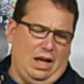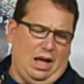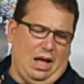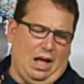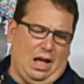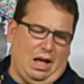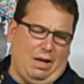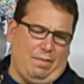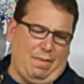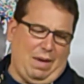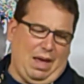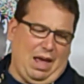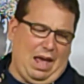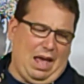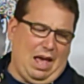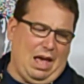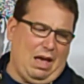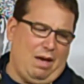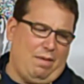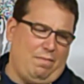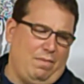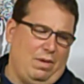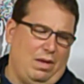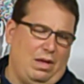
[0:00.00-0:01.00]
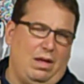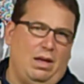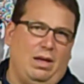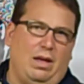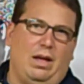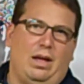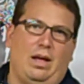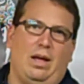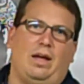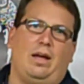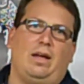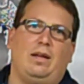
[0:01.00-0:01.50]
Um, ham,
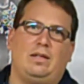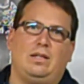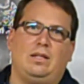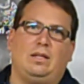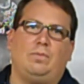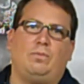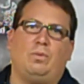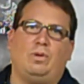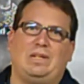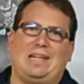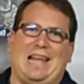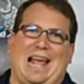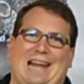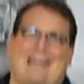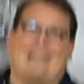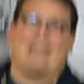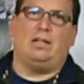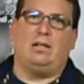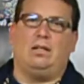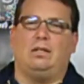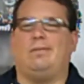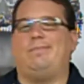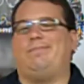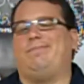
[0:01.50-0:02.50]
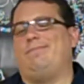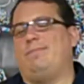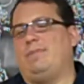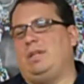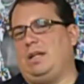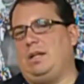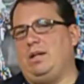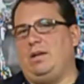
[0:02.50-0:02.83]
uh, it's a little more technical.